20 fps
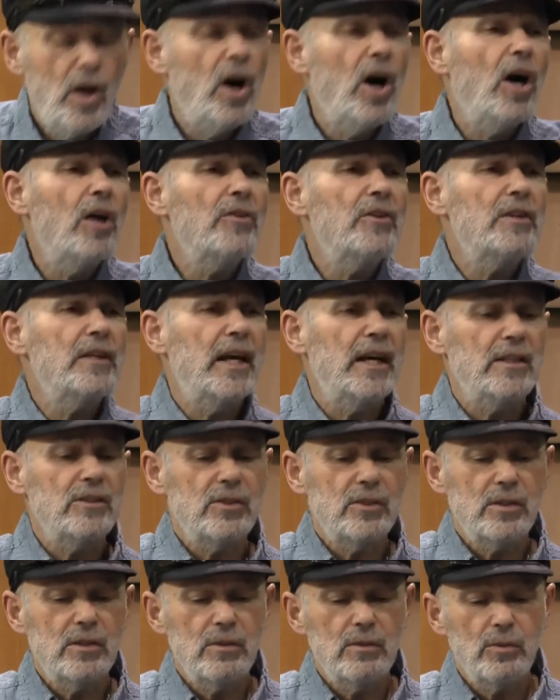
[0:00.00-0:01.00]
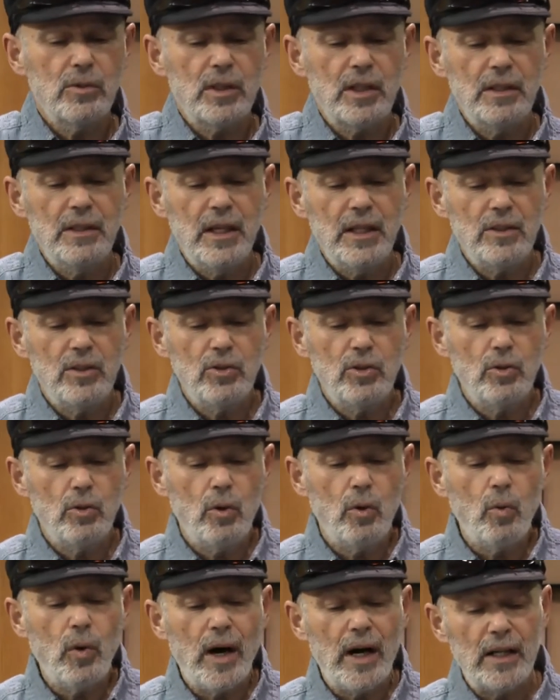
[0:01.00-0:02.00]
All the tests were connected to
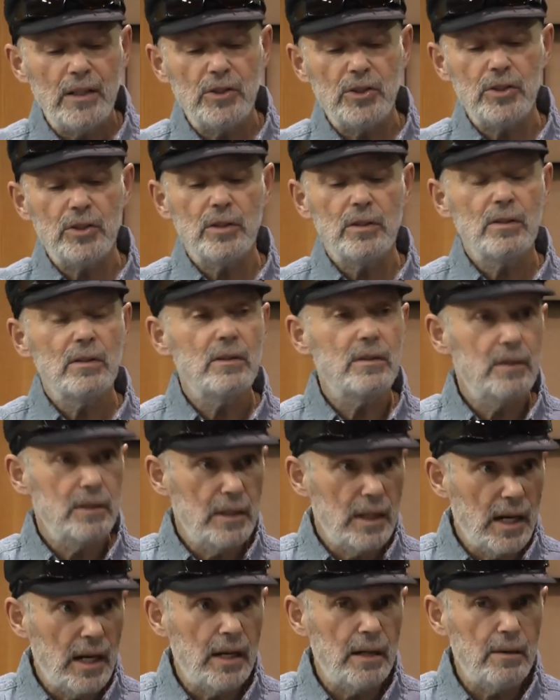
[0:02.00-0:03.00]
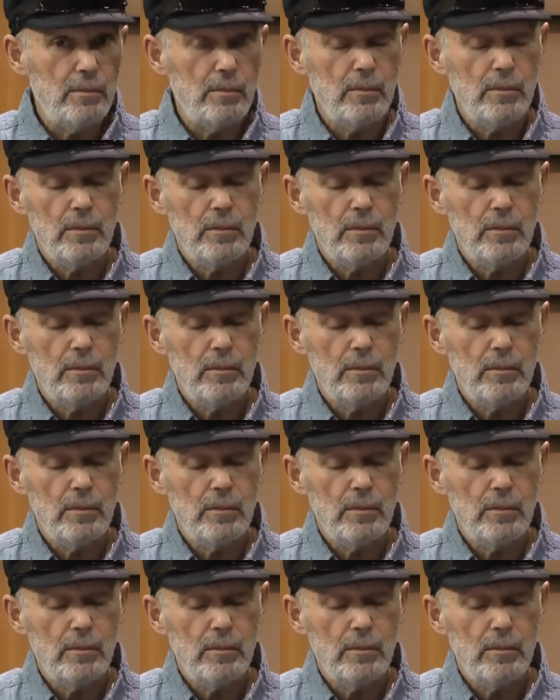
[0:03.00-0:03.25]
a watch, time.